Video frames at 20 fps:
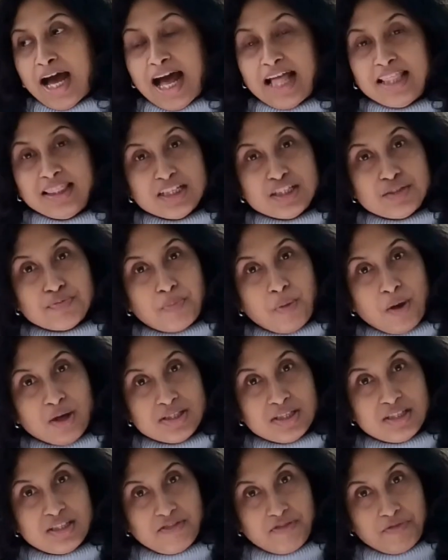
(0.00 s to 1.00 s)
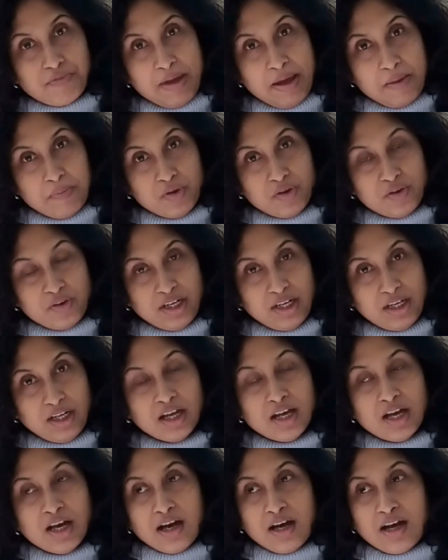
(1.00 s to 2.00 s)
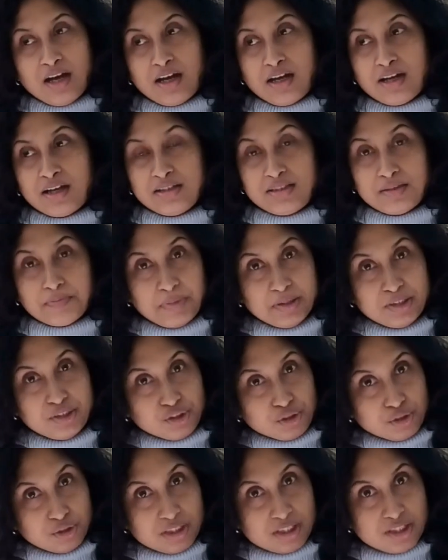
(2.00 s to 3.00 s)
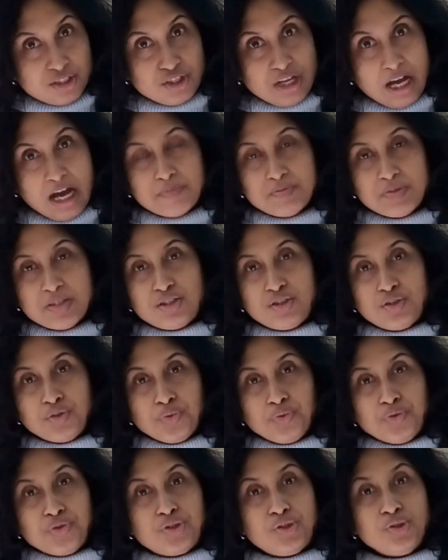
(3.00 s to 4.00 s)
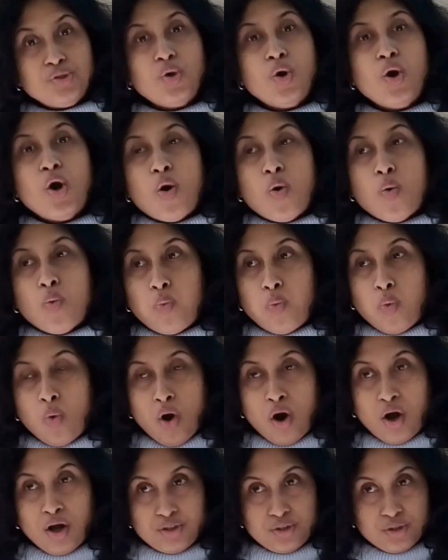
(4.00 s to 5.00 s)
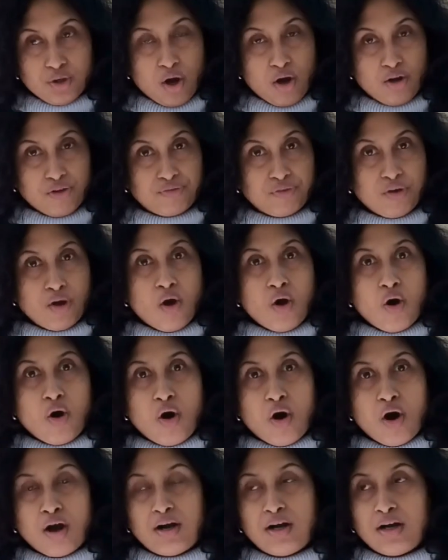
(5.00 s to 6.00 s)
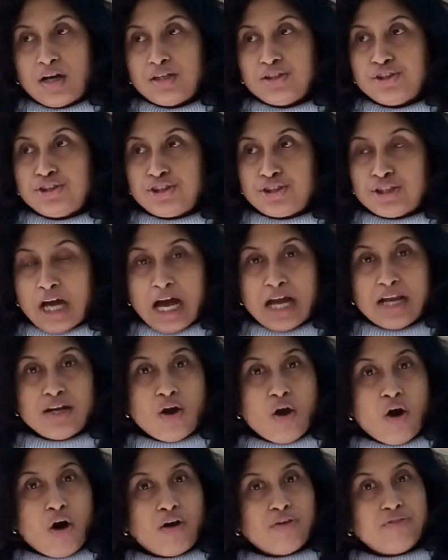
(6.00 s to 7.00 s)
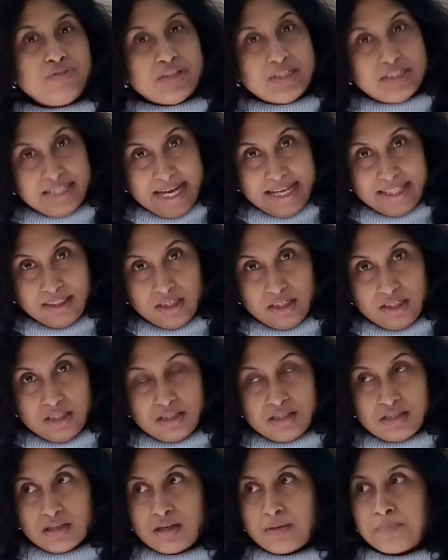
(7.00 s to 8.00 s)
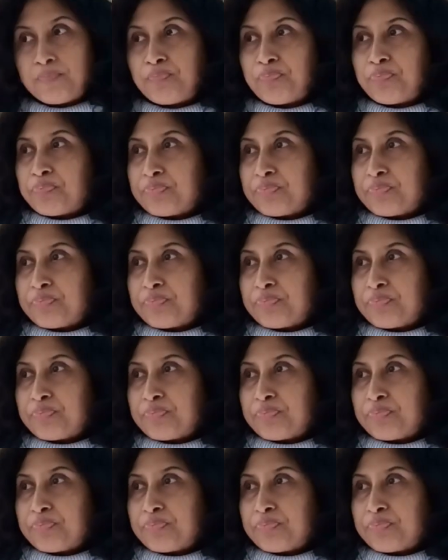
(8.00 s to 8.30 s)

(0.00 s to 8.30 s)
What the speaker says: And this positive memory, the Patronus charm is used to ward off or shun off the Death Eater.